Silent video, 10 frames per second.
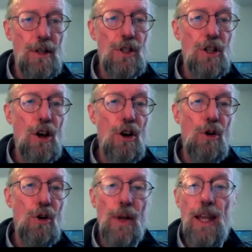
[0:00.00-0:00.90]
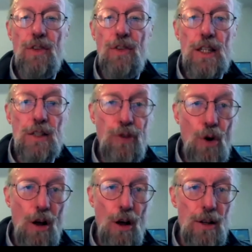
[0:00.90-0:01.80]
So even this
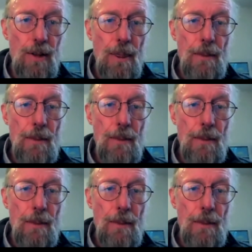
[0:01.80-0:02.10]
fall,